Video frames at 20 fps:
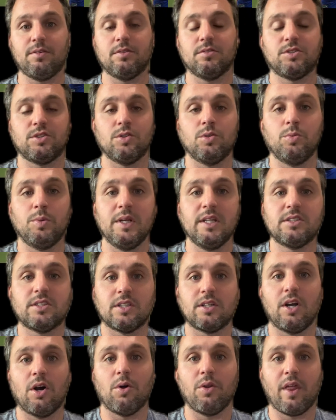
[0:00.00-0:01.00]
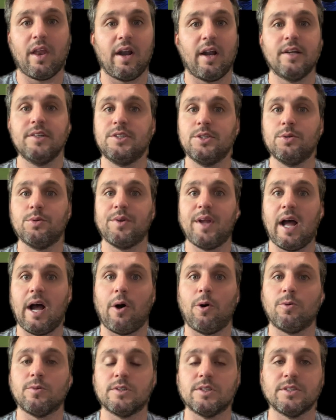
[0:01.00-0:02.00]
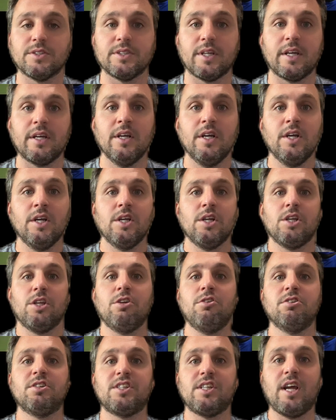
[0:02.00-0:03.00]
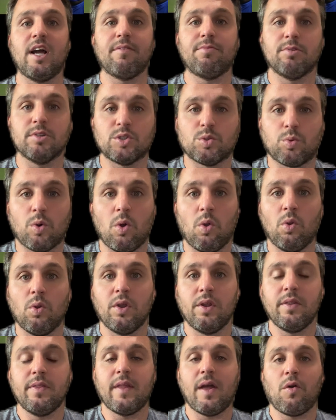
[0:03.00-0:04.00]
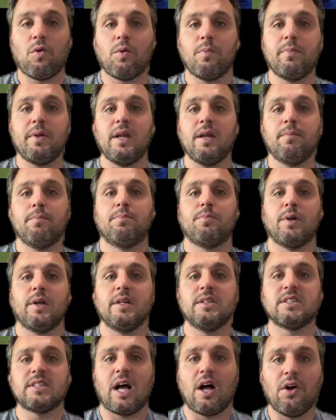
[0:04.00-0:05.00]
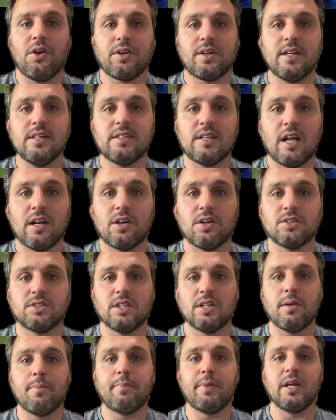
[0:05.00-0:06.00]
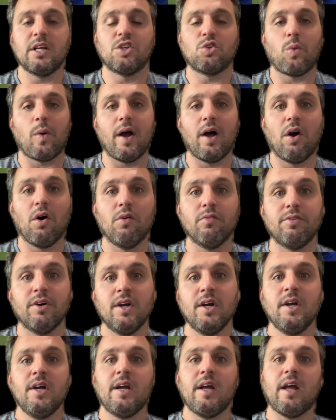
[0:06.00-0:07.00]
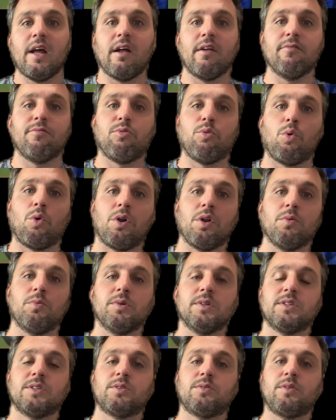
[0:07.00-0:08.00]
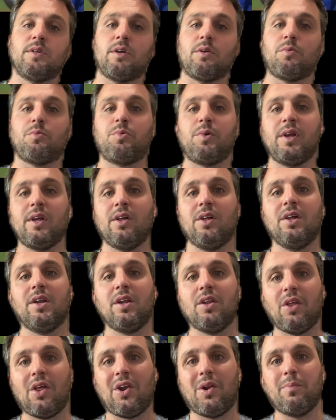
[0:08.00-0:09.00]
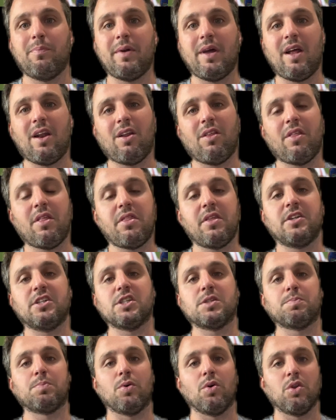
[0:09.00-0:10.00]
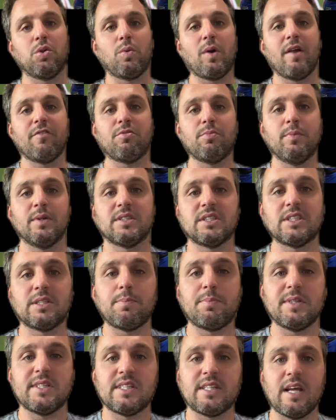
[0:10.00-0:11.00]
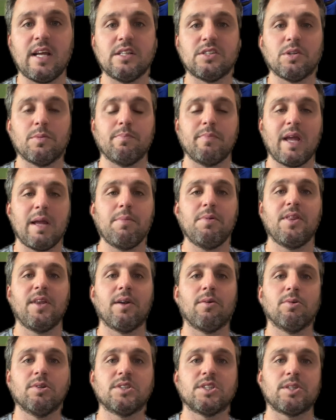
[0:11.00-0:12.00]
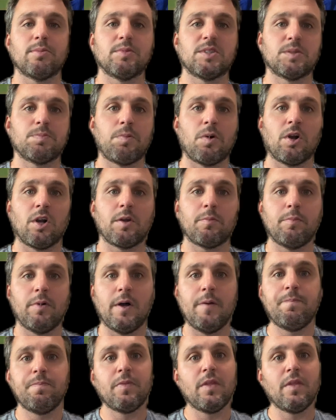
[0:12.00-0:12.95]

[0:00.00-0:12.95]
2 weeks ago than I do now. Where it was like UCF was rolling, they were being pretty solid contenders in the Big 12, and Florida was, reeling a little bit, although they just pulled away from Mississippi State. So maybe there was some spark, but